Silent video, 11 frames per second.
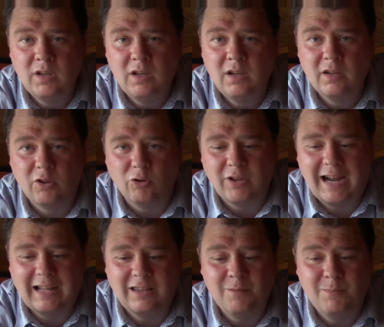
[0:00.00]
didn't
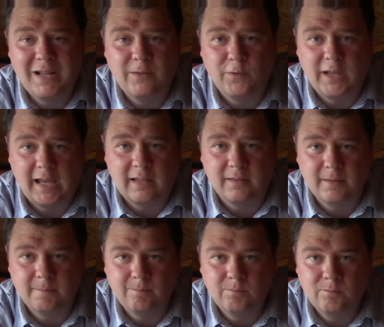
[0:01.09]
have to bid for this.
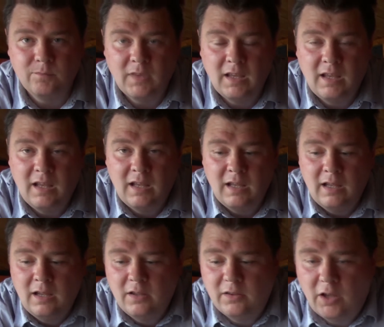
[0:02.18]

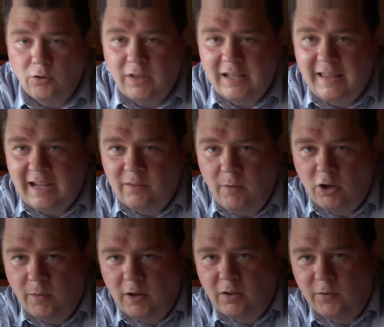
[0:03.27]
So this next
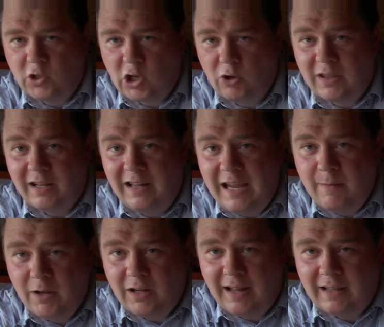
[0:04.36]
locomotive I show you is a LIMA
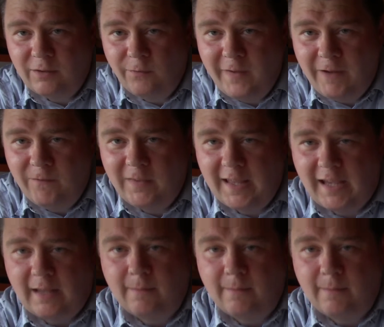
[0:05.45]
Class 50.